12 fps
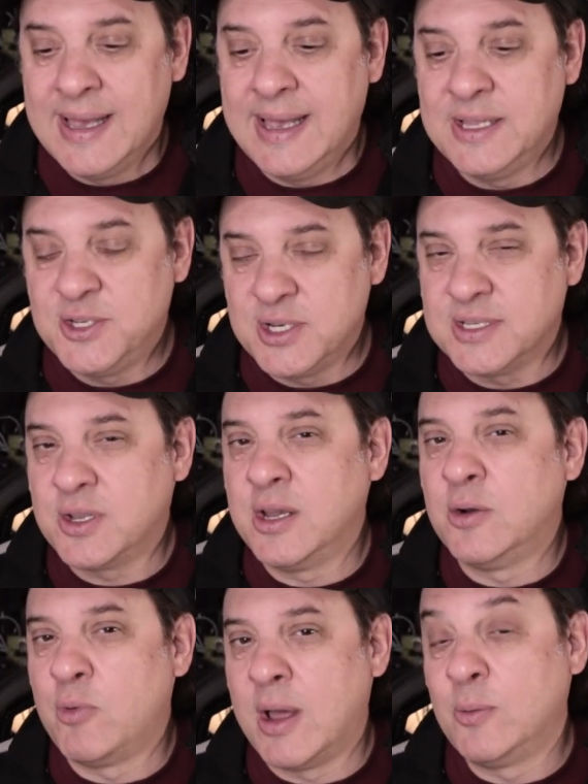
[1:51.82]
it's just going
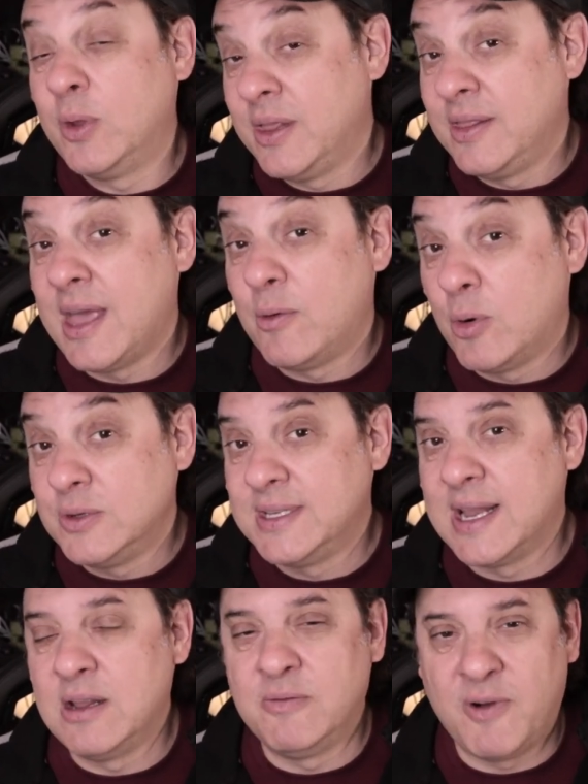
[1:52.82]
to run within that
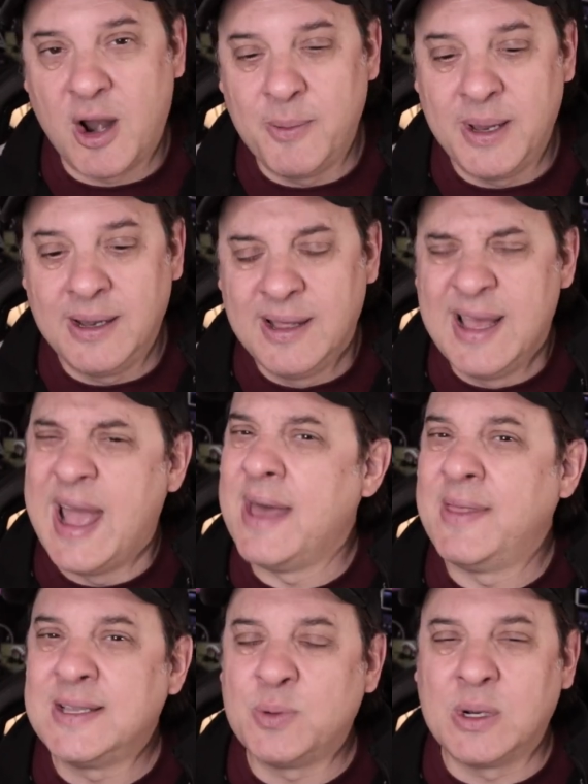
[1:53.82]
Rosetta environment.
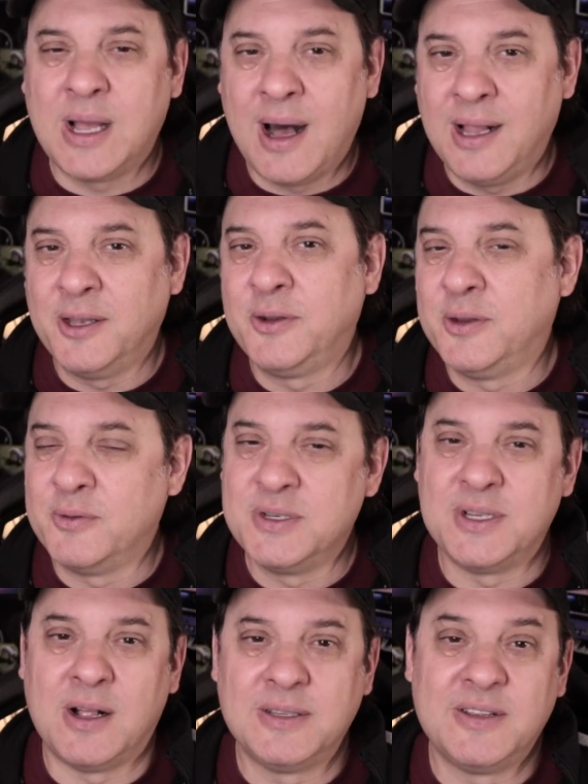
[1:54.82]
And that's what colored the
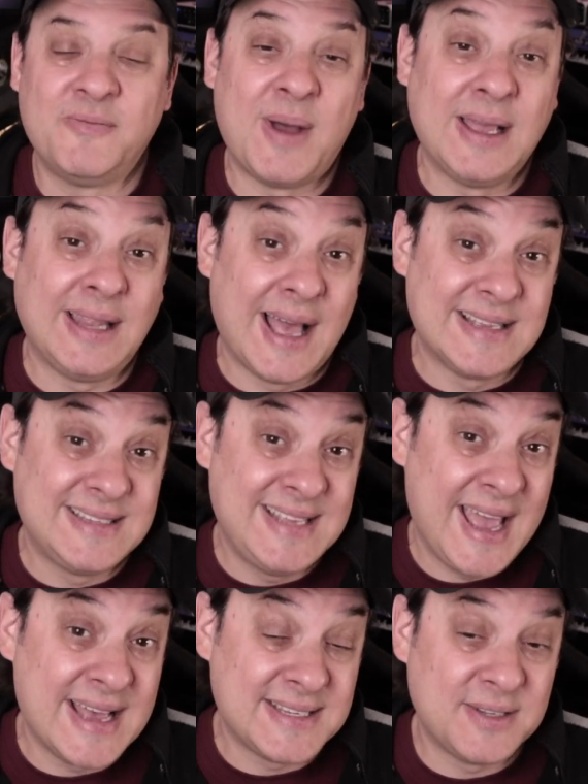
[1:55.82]
results of my last
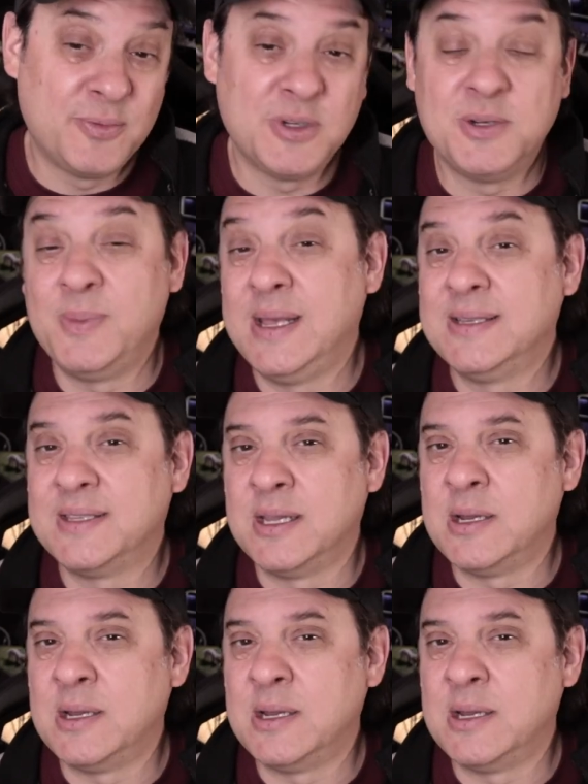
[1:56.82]
test, which means the